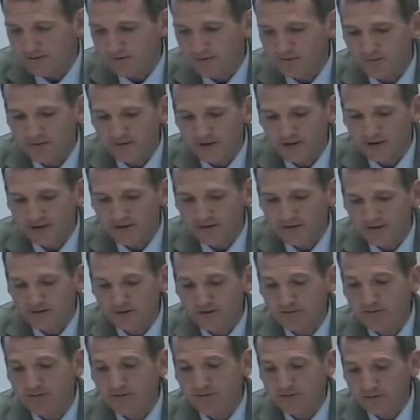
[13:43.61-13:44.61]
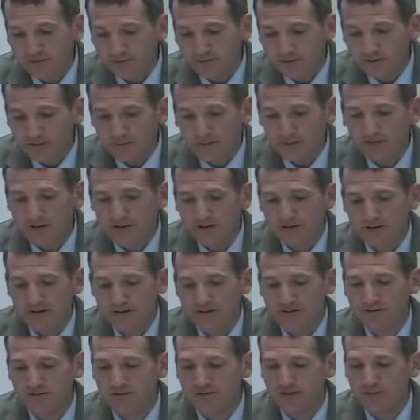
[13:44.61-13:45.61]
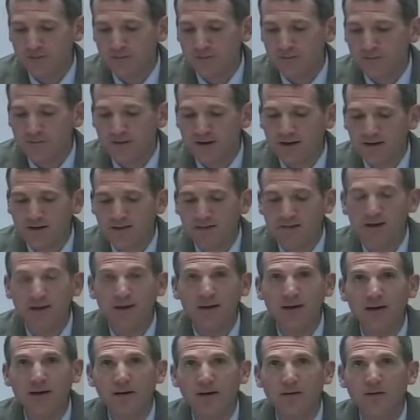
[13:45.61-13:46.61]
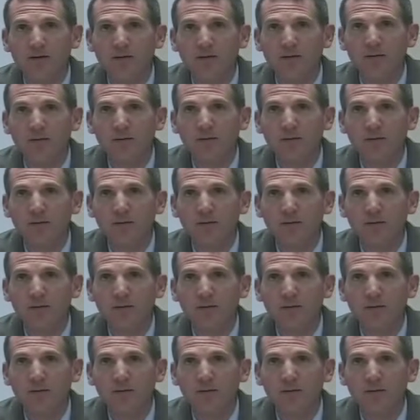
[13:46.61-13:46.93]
divided unfairly because keep in mind that our